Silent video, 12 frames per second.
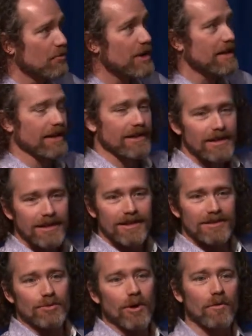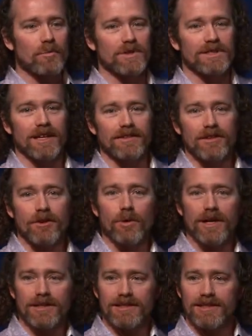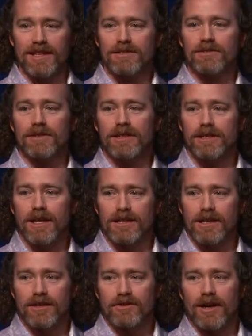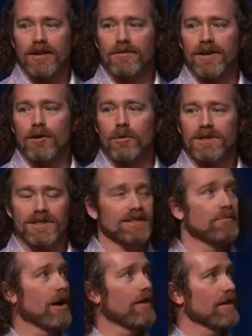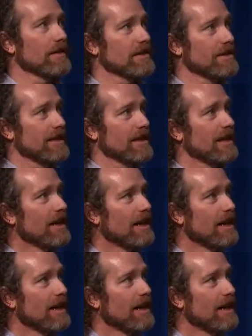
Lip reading: breathing, 12% they're going to sensory and trying to figure out what the smell that they're seeing.